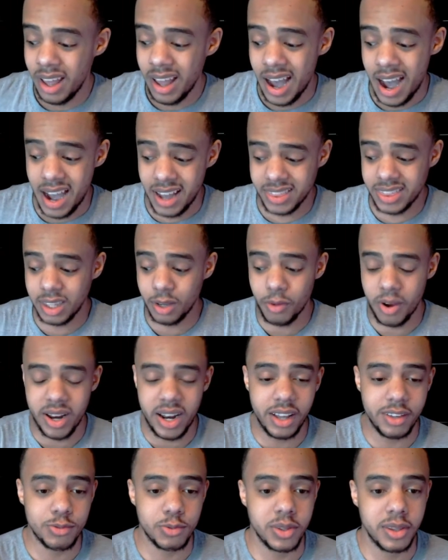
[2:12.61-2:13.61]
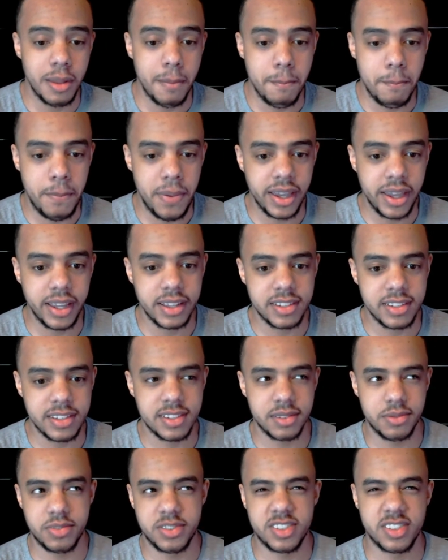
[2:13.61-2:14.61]
I think right now he's one of the biggest
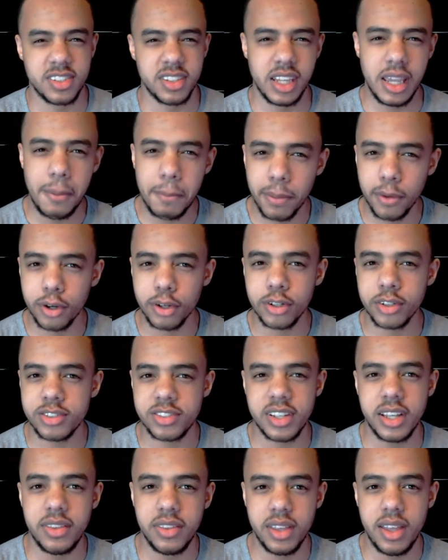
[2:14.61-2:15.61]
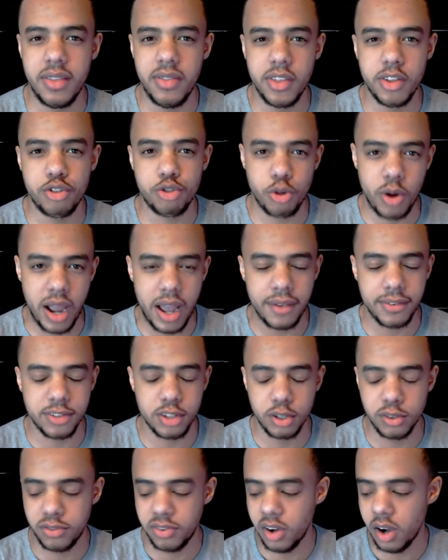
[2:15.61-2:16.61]
sleepers in the draft
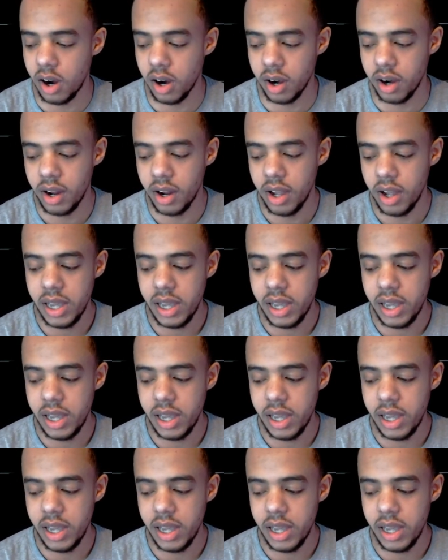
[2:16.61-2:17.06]
so far.